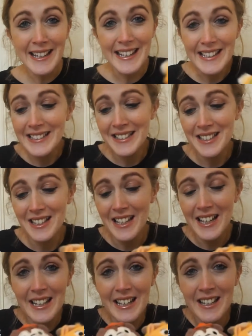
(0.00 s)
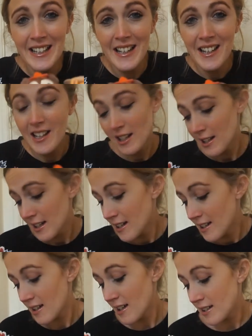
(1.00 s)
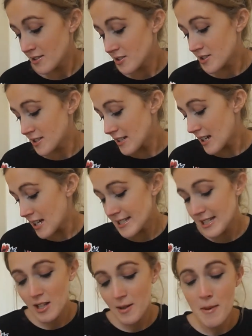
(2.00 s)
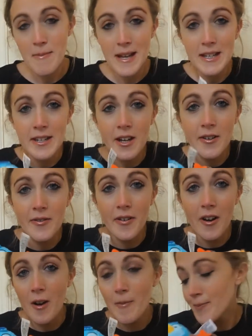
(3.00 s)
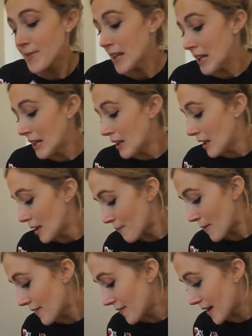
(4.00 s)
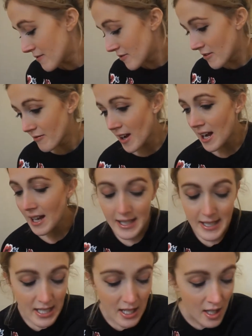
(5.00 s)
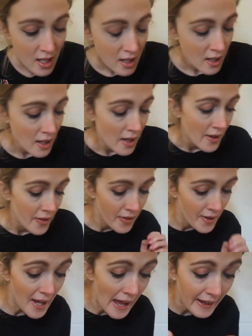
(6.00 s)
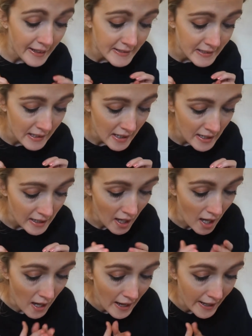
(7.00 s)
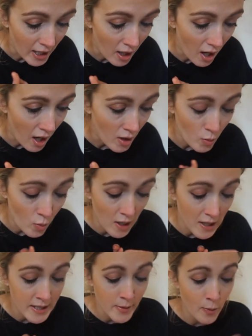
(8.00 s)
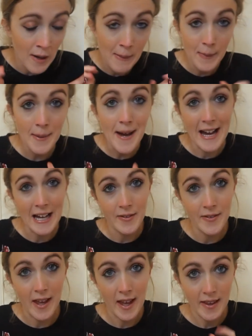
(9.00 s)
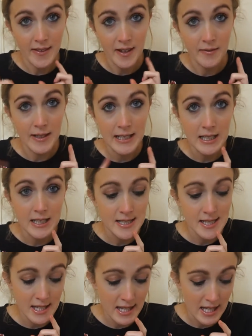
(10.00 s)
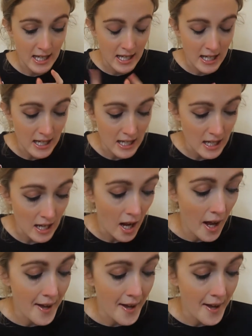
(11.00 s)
these, like, just a nice little memento from my favourite ride. The next thing I got was, when we were out there, they released the